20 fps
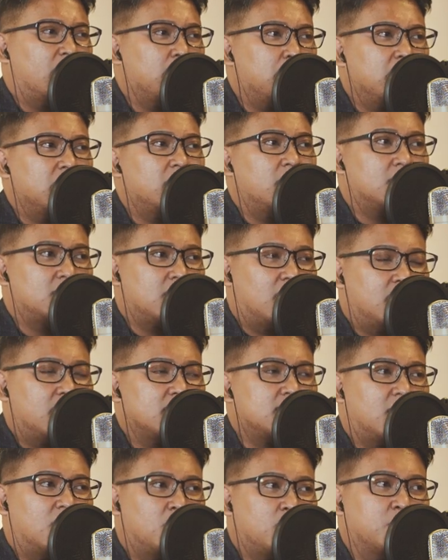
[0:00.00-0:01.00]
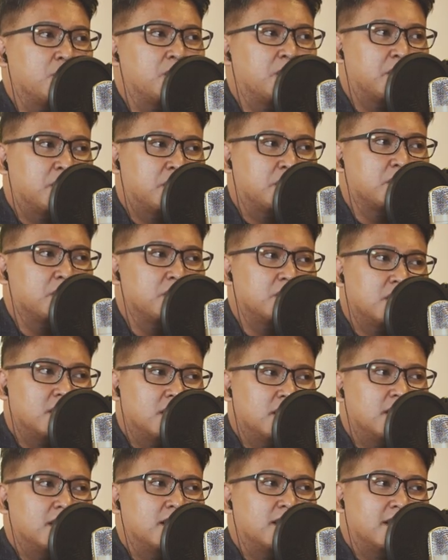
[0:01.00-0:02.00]
I mean, that's that's how you know.
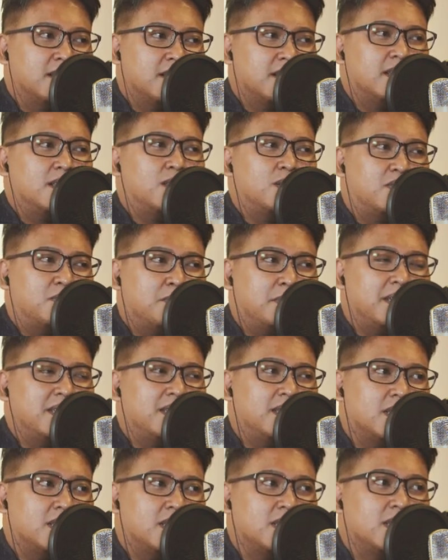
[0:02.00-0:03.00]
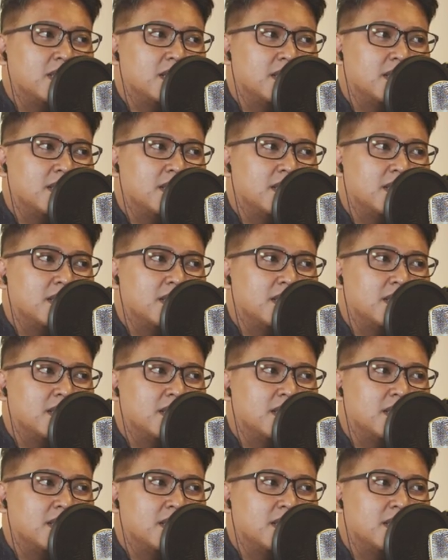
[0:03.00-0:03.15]
You've made it. Eh? You've made it.